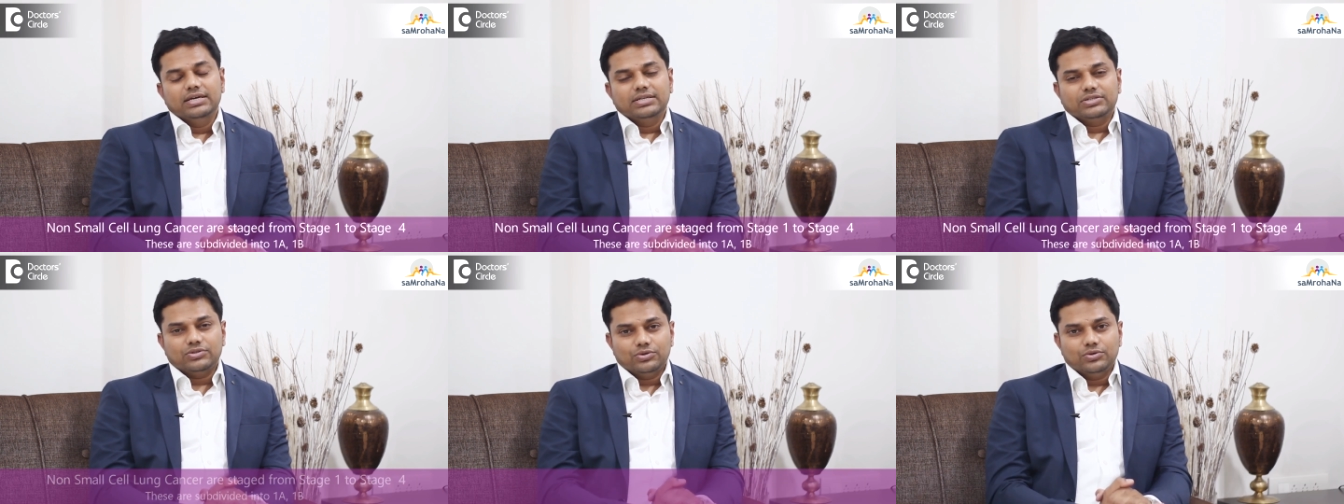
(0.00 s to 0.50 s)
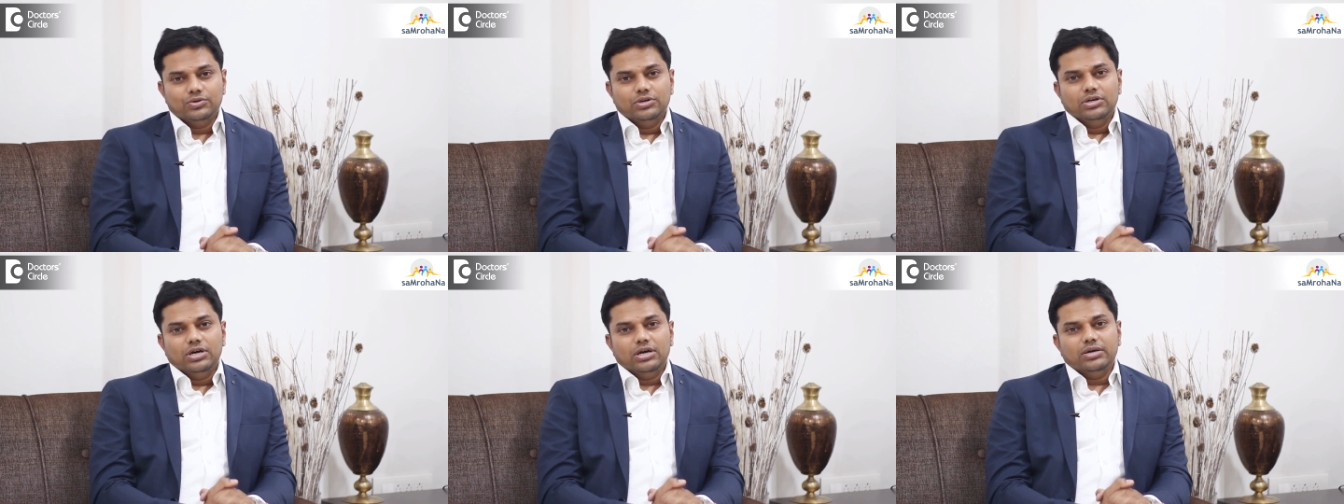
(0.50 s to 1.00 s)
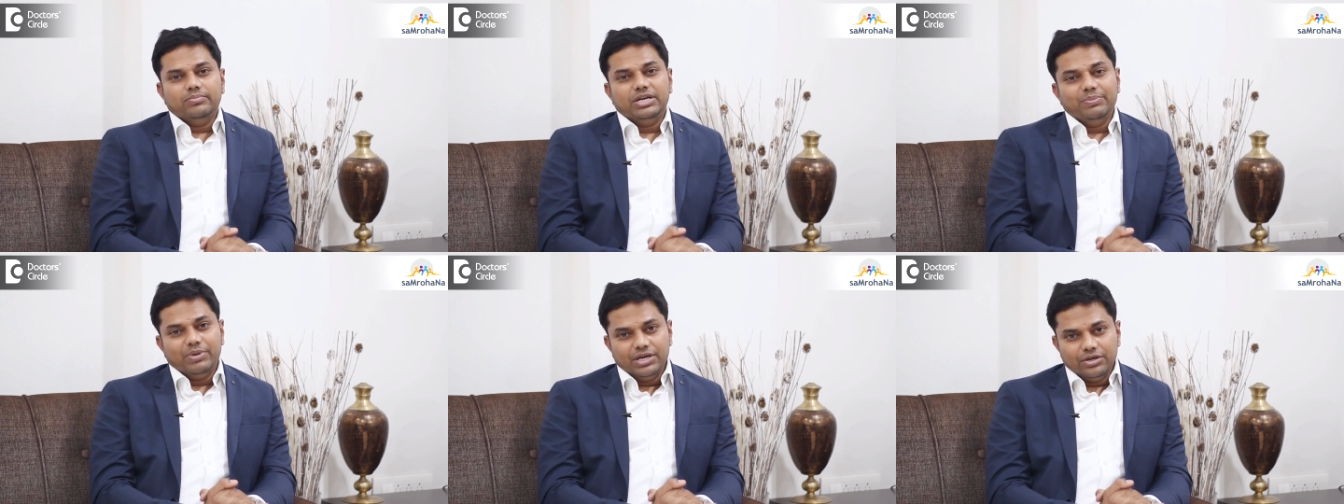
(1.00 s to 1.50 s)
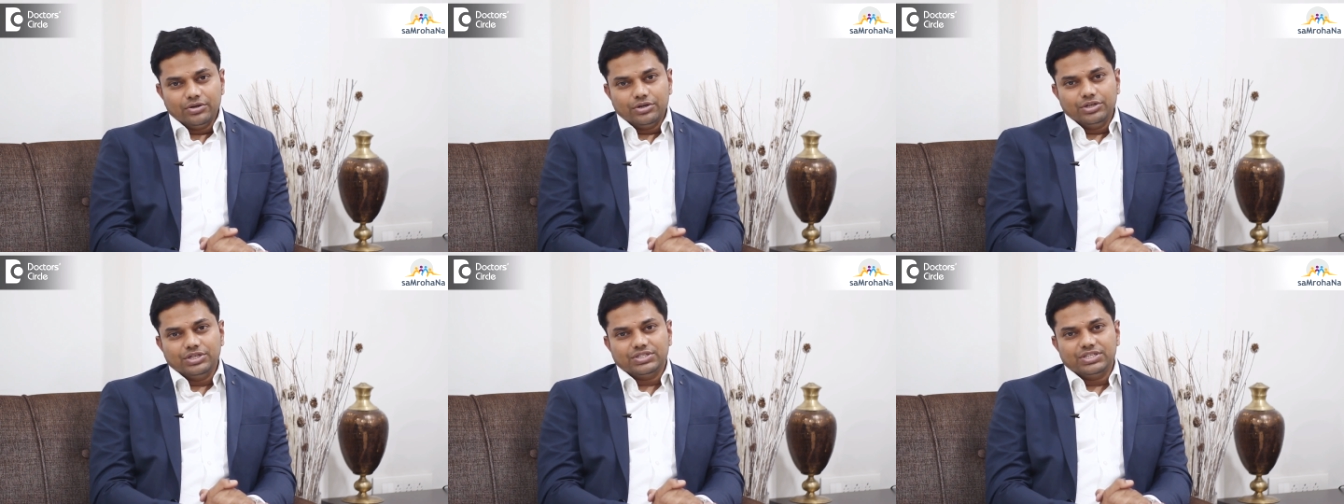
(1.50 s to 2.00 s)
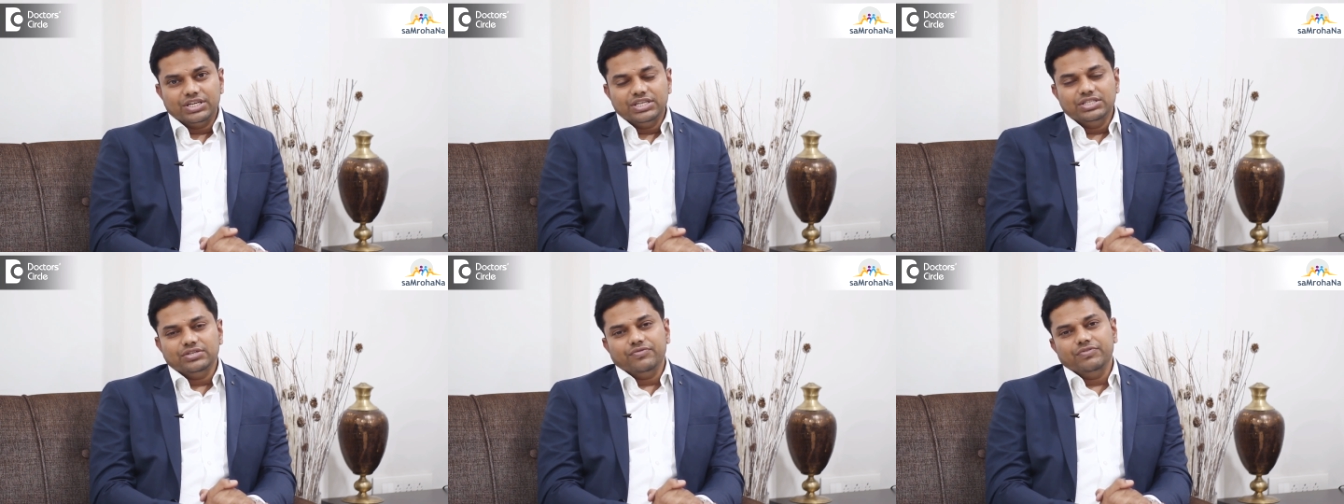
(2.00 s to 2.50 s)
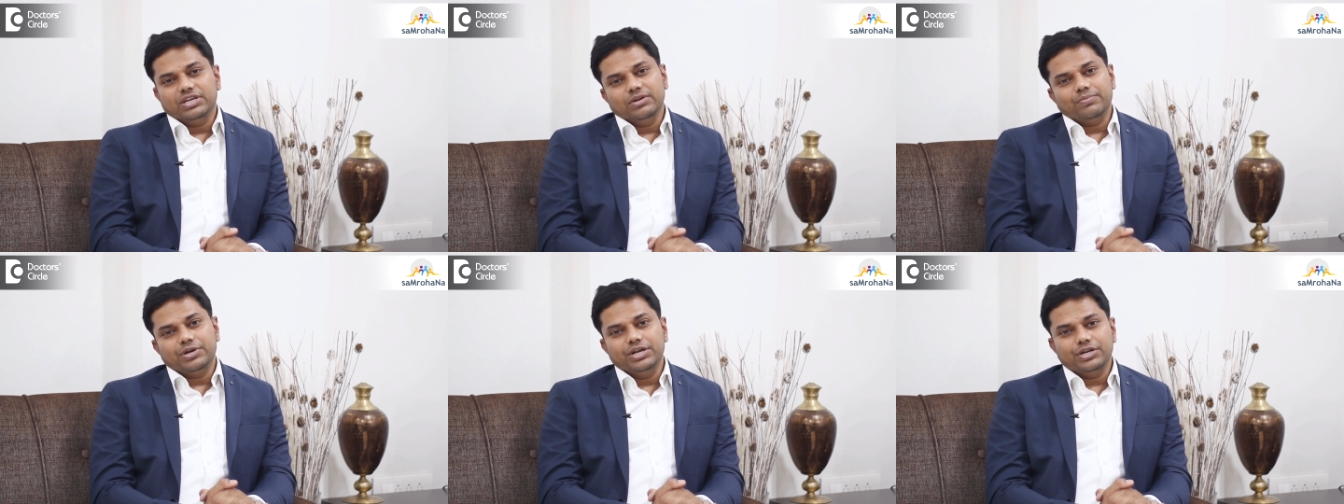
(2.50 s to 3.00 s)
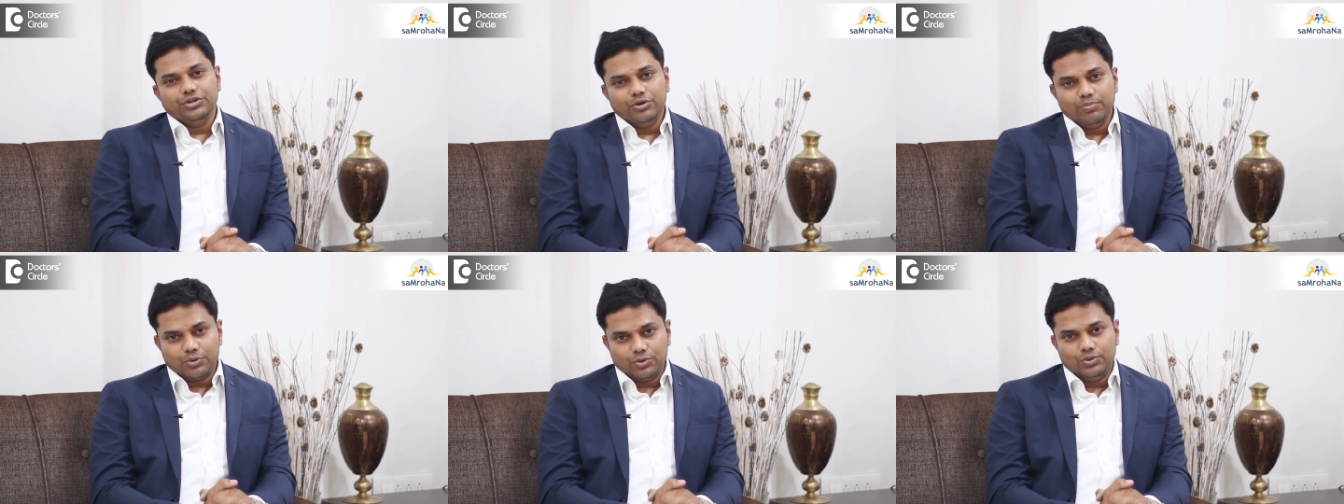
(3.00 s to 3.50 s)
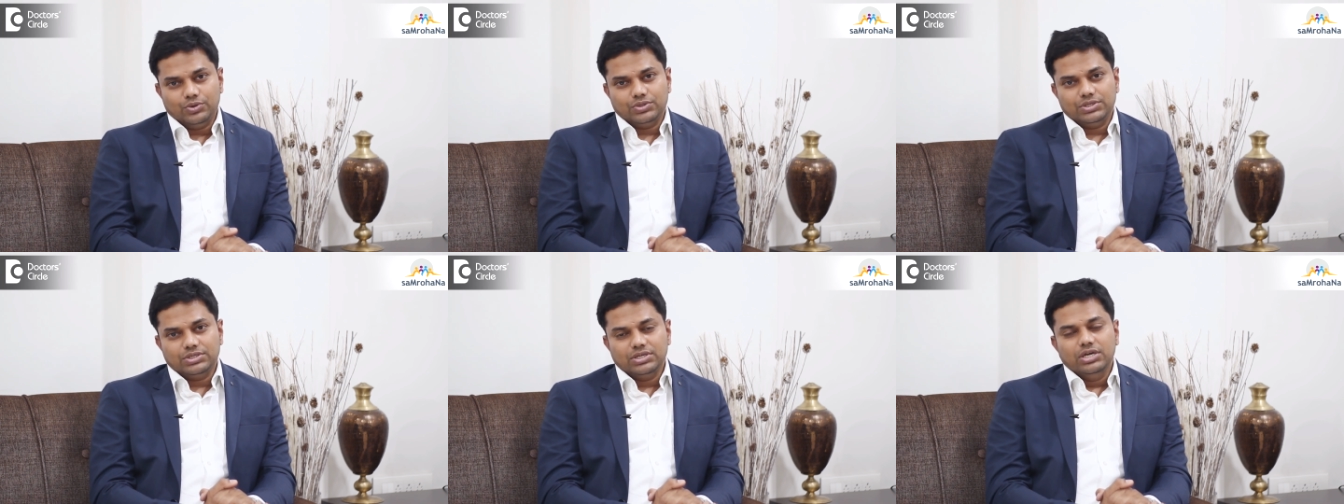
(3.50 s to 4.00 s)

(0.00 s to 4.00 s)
So depending on your stage, we can predict your prognosis.